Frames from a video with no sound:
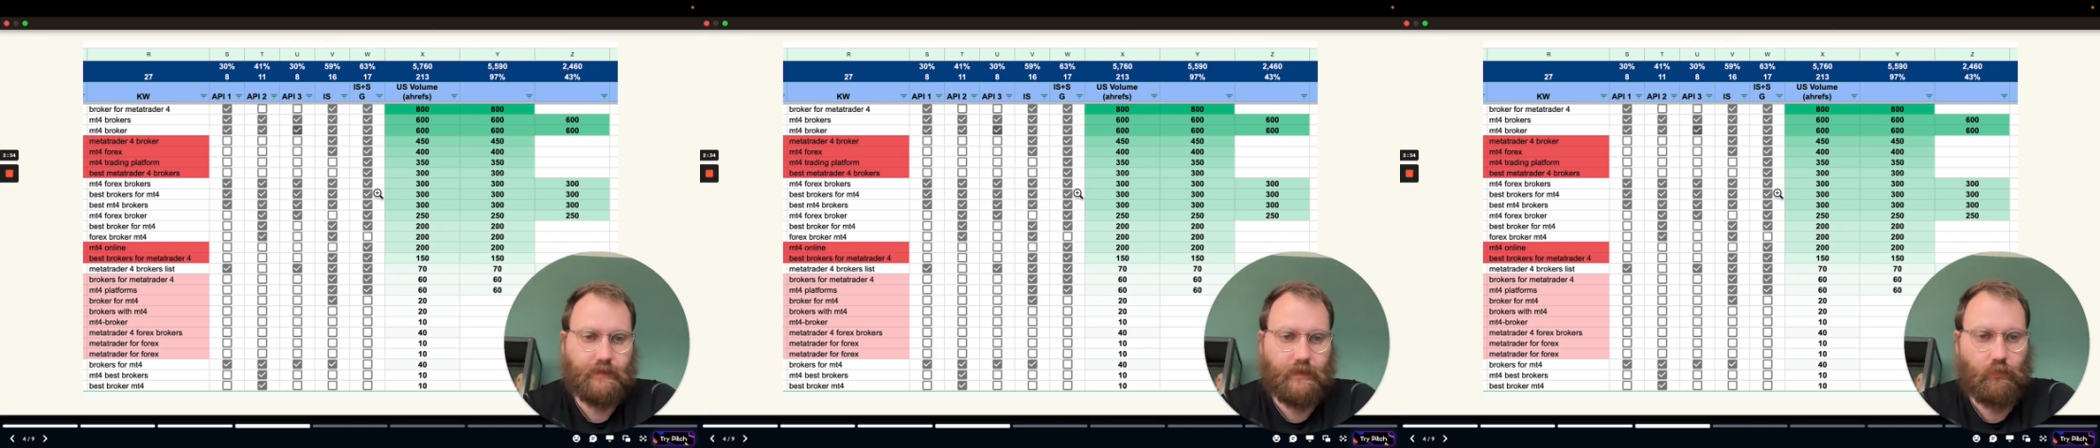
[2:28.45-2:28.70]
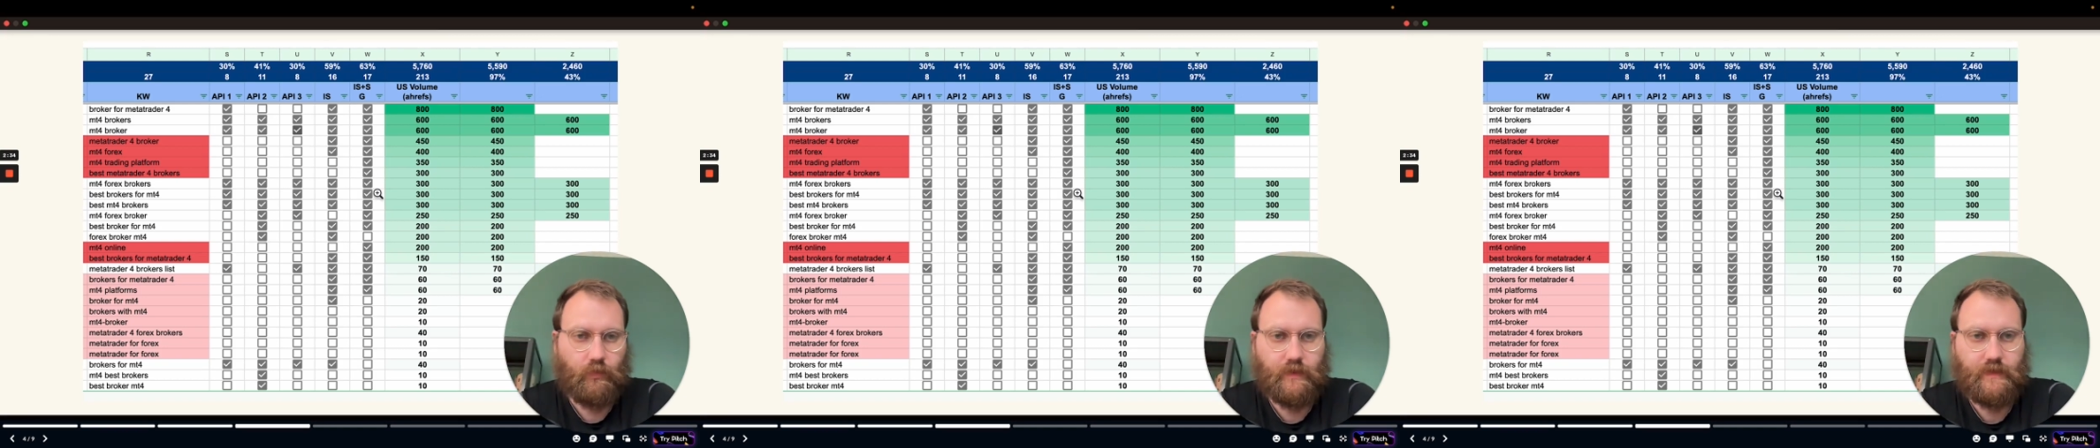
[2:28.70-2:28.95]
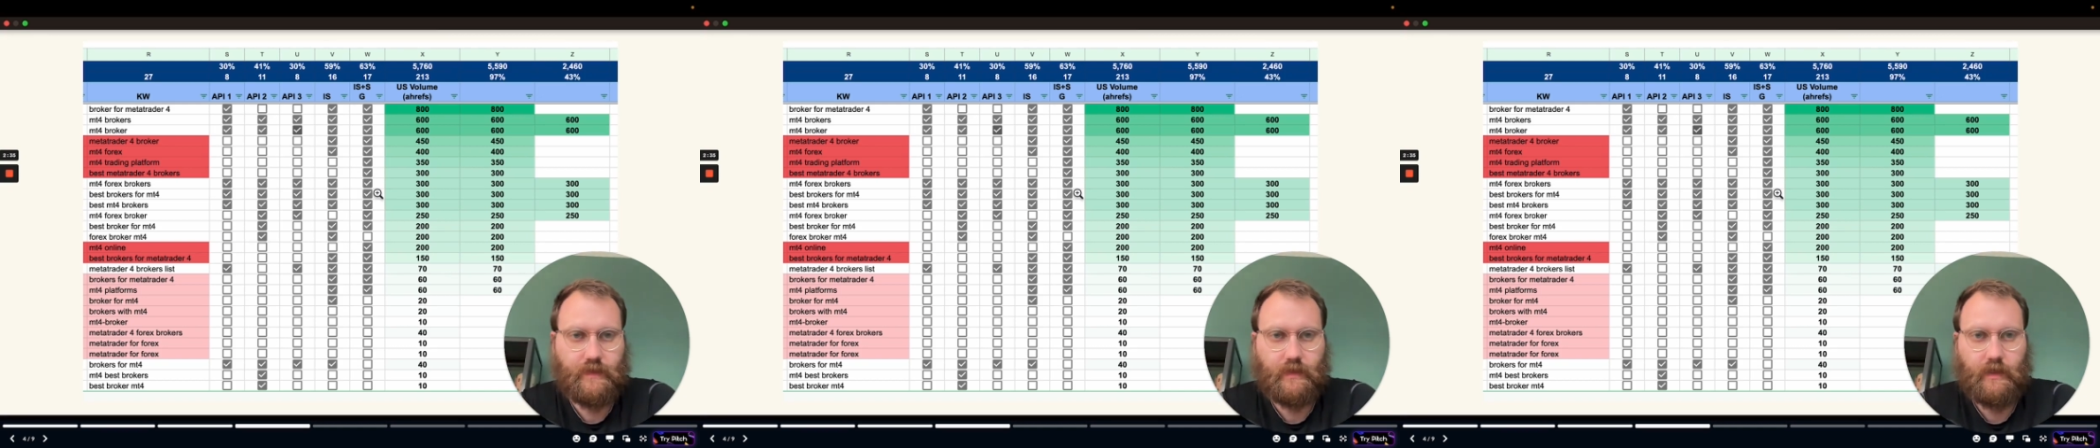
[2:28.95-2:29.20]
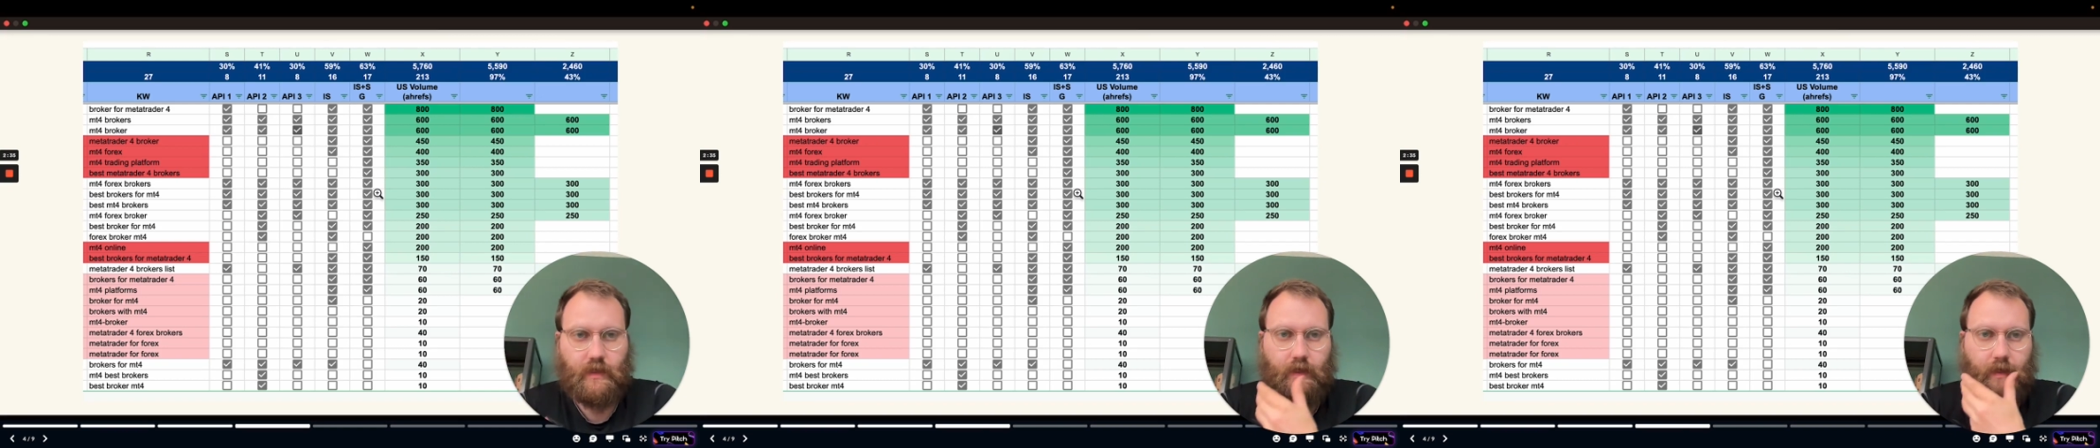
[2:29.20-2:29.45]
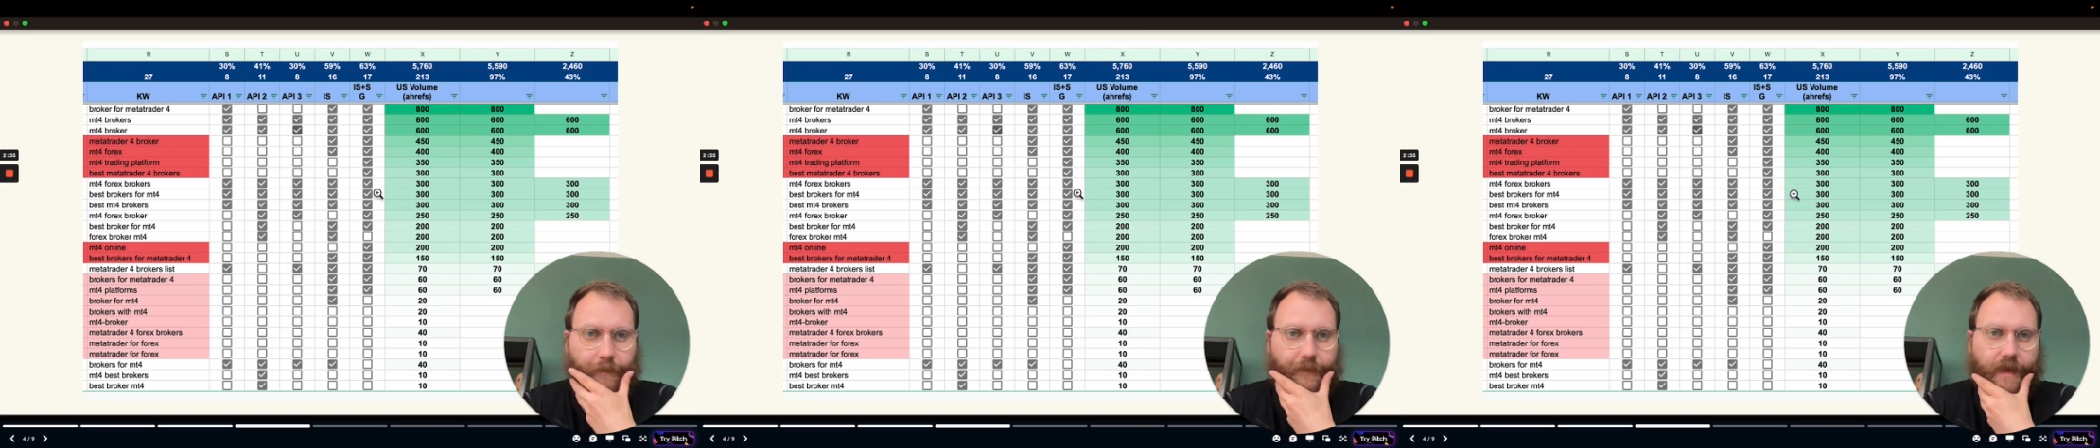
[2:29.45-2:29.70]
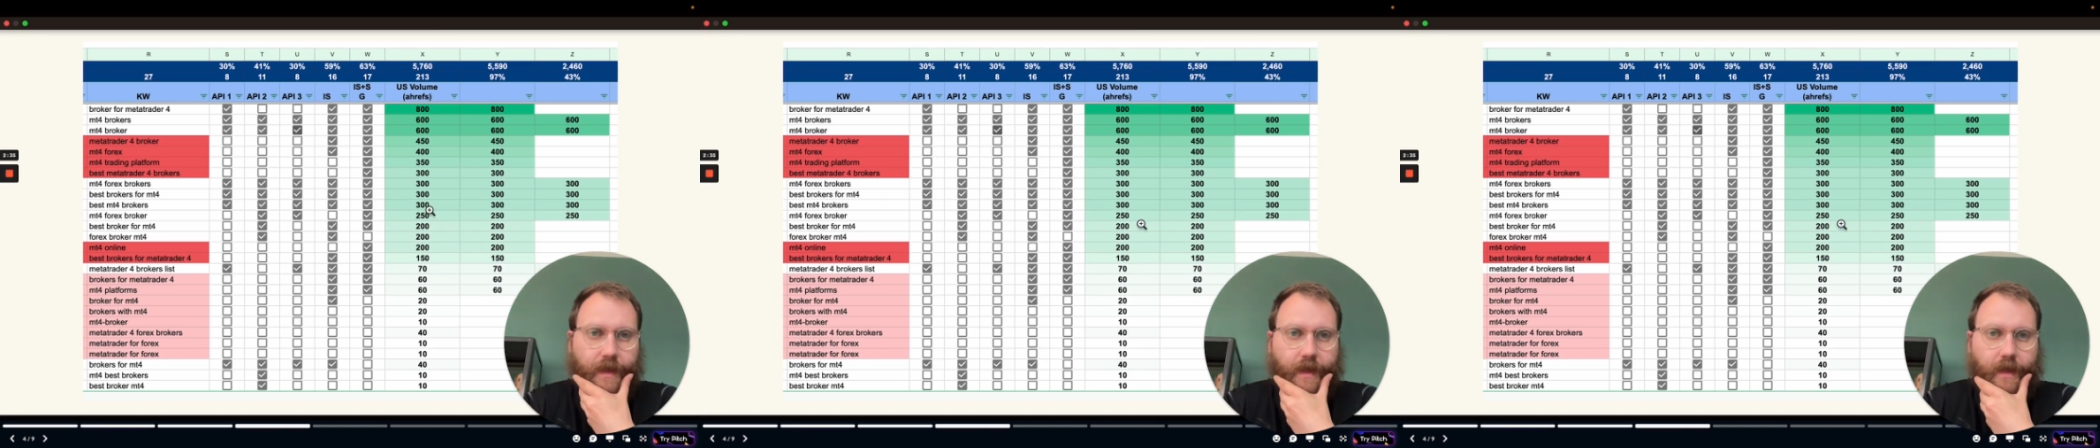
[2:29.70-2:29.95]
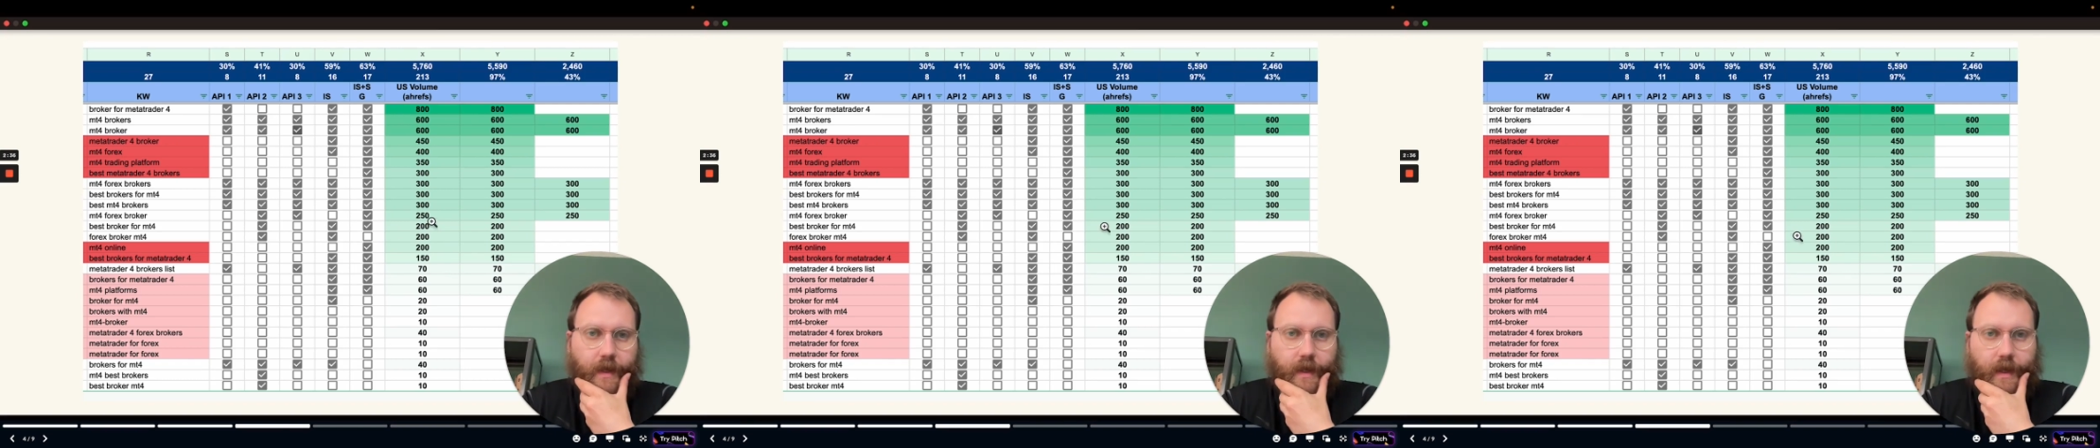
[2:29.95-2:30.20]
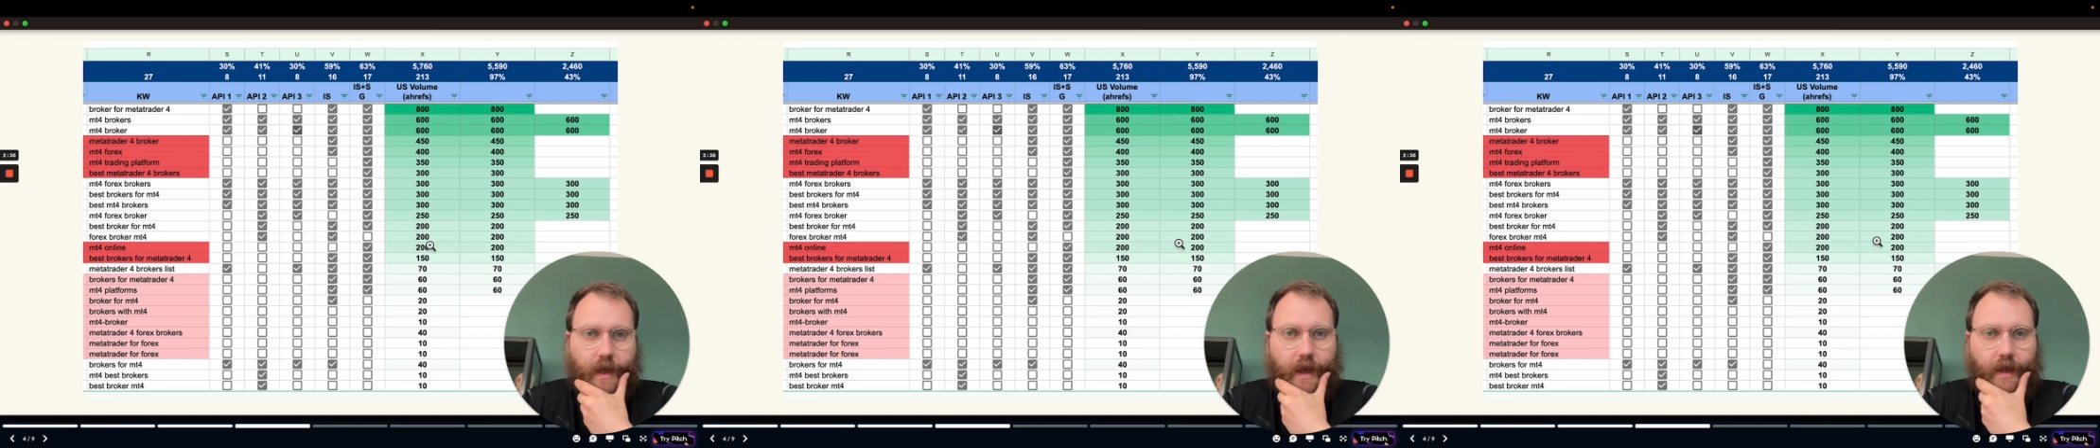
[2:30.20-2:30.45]
keywords.
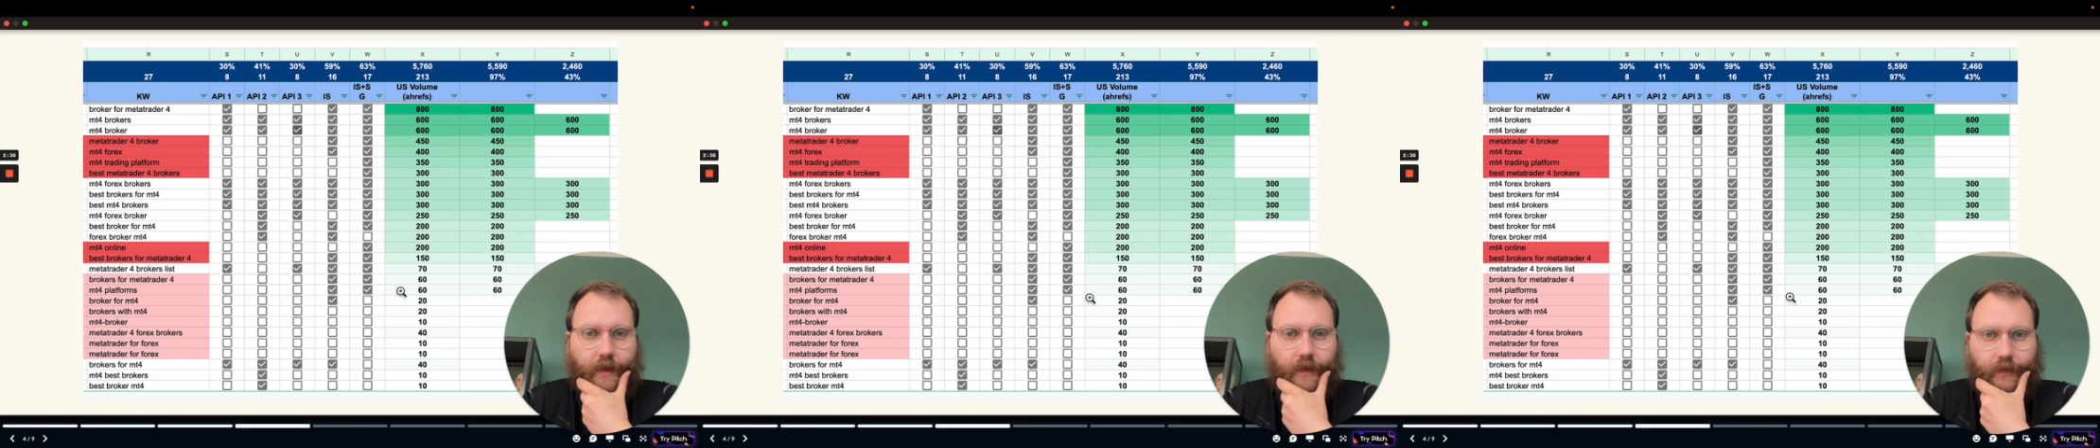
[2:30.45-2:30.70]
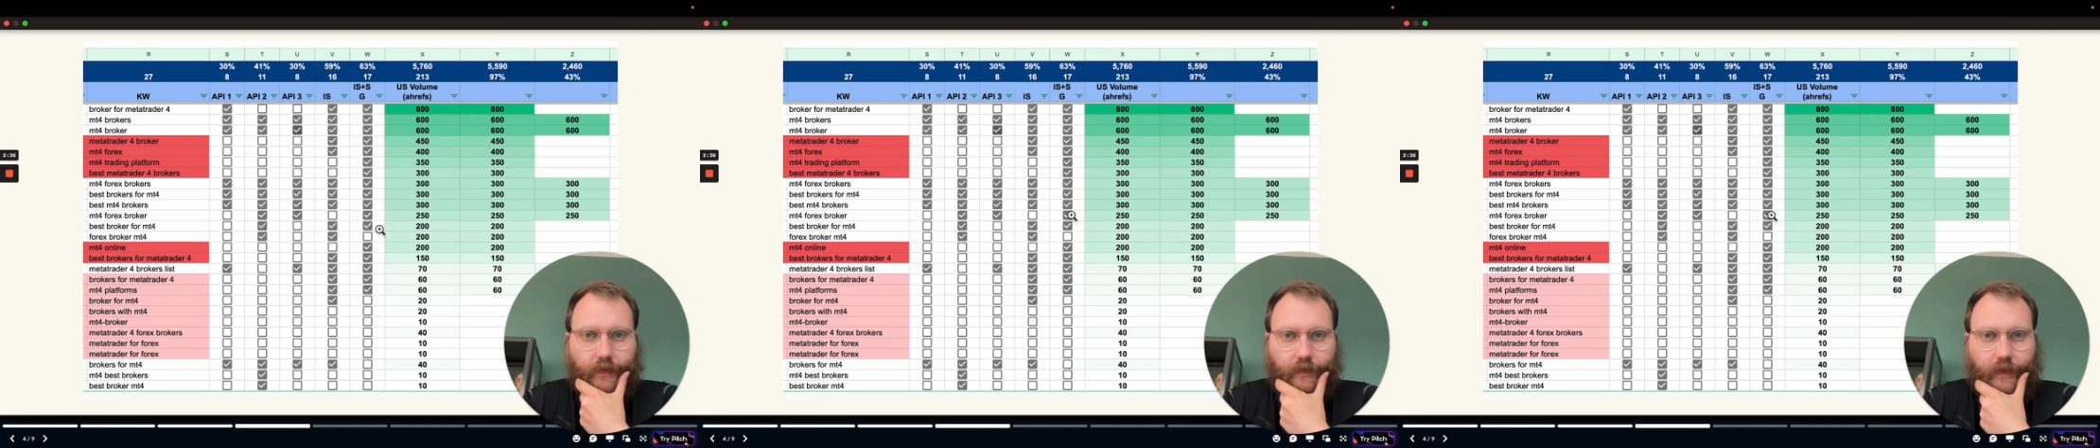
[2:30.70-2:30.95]
And